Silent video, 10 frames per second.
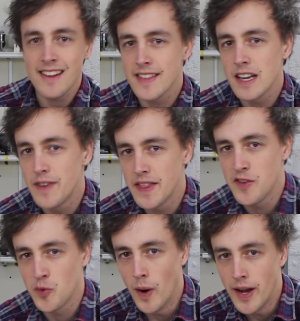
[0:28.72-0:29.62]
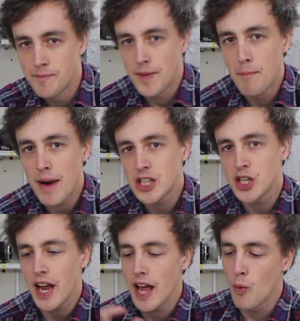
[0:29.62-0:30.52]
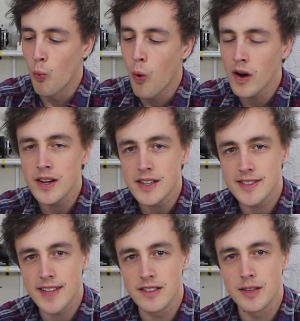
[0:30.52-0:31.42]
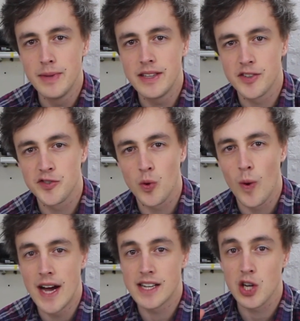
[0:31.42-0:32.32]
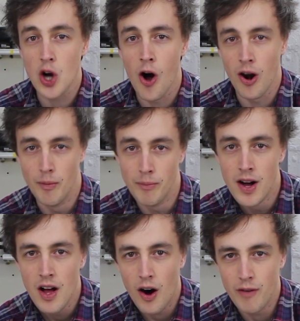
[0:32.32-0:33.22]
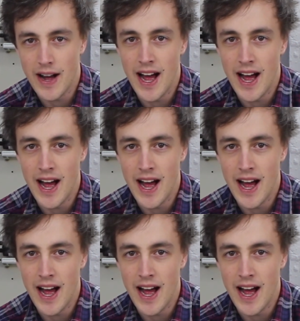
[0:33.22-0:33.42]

Let's think of it this way. Imagine a 1 centimeter squared column of